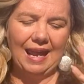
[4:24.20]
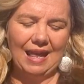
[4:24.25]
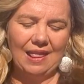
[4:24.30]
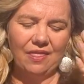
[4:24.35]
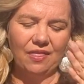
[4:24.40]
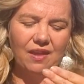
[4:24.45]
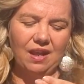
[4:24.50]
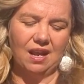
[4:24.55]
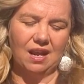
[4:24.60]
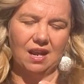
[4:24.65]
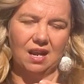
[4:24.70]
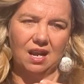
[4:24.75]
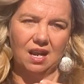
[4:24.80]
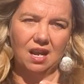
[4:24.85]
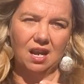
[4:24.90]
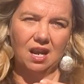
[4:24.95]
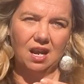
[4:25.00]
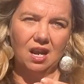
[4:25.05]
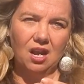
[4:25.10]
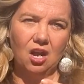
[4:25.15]
And then
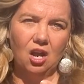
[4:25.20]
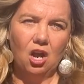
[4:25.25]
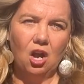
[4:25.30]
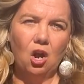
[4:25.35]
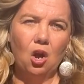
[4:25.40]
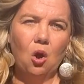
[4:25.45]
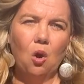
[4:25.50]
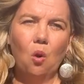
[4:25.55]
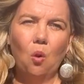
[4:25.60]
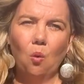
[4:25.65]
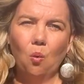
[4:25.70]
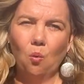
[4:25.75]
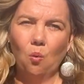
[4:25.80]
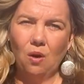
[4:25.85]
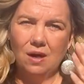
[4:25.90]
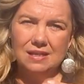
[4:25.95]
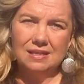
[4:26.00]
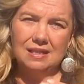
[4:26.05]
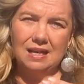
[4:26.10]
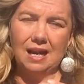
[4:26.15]

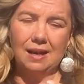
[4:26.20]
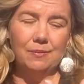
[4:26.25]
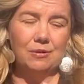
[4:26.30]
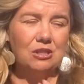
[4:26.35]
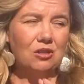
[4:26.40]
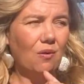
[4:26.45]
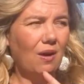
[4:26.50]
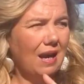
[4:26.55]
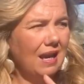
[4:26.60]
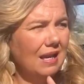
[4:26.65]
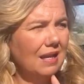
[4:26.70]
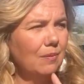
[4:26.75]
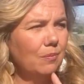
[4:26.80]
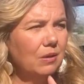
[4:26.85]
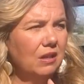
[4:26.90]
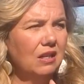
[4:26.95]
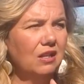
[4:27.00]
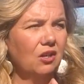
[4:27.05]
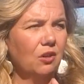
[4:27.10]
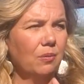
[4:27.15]
one time, so I had
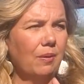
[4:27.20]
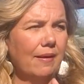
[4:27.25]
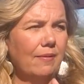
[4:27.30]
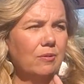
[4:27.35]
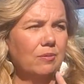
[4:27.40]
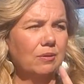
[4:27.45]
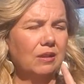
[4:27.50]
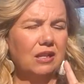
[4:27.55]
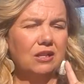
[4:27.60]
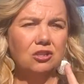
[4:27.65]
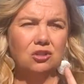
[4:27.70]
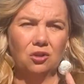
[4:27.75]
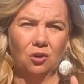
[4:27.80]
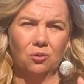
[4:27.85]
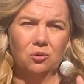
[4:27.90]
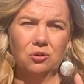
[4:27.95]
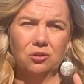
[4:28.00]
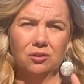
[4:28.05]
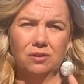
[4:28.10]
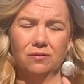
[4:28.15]
been here probably a
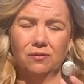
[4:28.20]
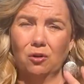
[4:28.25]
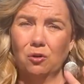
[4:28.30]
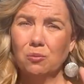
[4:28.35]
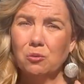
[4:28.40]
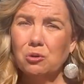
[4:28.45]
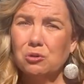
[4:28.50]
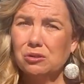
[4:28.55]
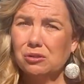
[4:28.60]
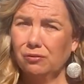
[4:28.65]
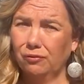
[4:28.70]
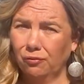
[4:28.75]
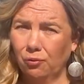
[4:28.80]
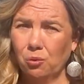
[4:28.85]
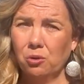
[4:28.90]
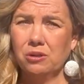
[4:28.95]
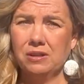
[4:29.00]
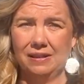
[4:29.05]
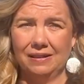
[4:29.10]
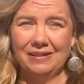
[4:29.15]
total of almost
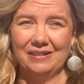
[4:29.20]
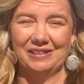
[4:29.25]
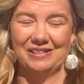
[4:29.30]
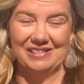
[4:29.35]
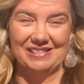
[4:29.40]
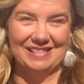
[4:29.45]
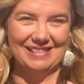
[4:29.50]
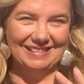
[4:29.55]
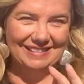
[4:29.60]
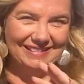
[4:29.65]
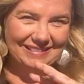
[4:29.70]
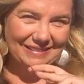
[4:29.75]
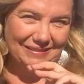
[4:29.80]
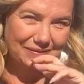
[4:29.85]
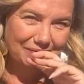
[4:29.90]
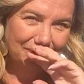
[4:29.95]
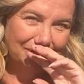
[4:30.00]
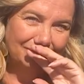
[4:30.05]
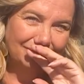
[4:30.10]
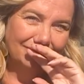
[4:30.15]
4 years
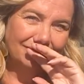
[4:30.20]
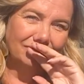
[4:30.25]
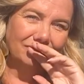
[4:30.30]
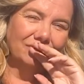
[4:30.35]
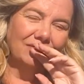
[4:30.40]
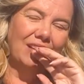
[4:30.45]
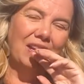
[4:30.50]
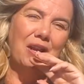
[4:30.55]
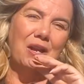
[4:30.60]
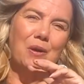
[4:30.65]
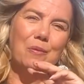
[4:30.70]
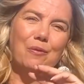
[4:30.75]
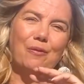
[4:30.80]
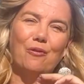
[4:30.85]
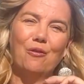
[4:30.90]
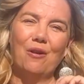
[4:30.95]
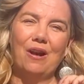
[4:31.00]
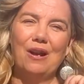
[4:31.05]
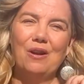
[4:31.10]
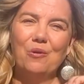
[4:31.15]

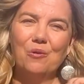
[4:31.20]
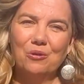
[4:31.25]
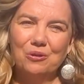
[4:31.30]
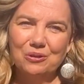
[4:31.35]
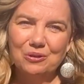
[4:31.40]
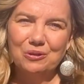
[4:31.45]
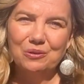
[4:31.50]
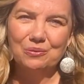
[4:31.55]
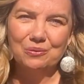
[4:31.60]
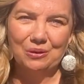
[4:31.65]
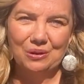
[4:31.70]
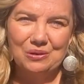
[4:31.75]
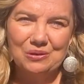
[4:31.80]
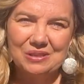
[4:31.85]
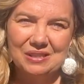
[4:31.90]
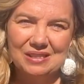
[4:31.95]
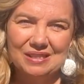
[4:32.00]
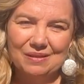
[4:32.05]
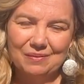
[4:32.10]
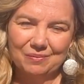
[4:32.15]
before I ordered a
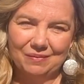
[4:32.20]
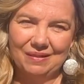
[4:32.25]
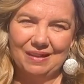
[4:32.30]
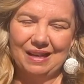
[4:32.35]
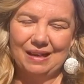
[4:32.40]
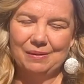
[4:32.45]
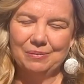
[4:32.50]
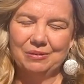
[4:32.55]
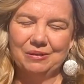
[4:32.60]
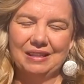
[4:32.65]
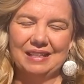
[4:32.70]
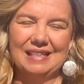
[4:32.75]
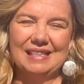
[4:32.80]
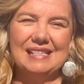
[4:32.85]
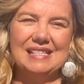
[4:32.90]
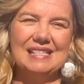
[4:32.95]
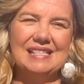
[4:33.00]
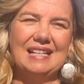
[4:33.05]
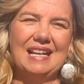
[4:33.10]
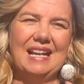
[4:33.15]
roast at a
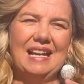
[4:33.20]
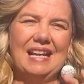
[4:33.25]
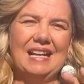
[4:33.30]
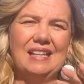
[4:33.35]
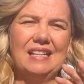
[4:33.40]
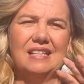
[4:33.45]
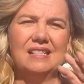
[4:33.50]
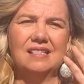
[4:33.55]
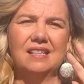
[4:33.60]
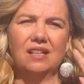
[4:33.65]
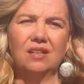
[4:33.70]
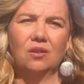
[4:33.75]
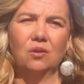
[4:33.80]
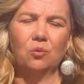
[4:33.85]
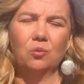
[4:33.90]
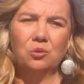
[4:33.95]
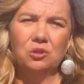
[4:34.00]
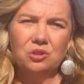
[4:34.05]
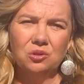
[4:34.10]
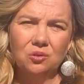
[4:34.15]
place and they said,
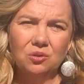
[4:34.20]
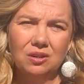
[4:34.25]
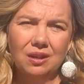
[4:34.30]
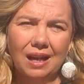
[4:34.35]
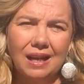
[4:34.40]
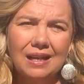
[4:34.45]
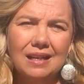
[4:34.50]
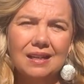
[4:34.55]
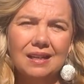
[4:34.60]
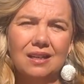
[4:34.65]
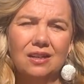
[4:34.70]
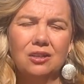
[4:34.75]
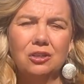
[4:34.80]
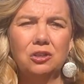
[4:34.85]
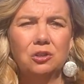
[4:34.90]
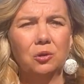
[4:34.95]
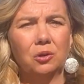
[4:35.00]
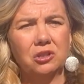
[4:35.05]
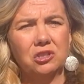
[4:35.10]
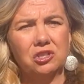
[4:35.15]
would you like a
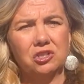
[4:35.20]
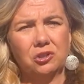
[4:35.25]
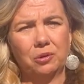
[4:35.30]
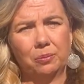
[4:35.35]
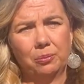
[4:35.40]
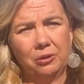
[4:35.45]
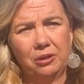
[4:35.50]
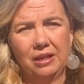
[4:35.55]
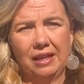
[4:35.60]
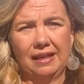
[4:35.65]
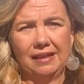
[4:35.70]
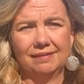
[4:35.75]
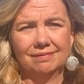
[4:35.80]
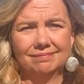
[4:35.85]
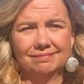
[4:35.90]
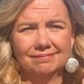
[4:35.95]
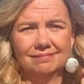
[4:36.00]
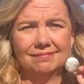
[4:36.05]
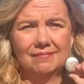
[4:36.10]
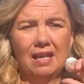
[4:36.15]
Yorkshire pudding?
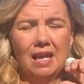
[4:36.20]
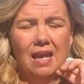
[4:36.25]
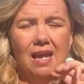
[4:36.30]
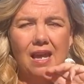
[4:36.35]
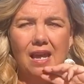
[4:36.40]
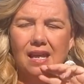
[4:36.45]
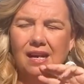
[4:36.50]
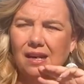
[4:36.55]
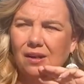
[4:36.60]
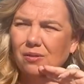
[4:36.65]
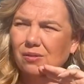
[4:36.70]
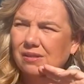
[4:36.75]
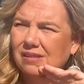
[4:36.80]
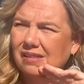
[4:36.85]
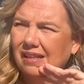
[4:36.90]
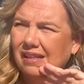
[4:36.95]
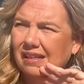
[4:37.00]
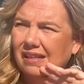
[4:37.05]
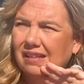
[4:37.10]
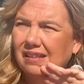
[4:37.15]
And I was
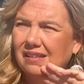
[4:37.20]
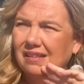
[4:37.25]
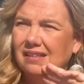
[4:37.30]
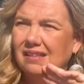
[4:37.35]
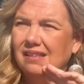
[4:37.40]
like,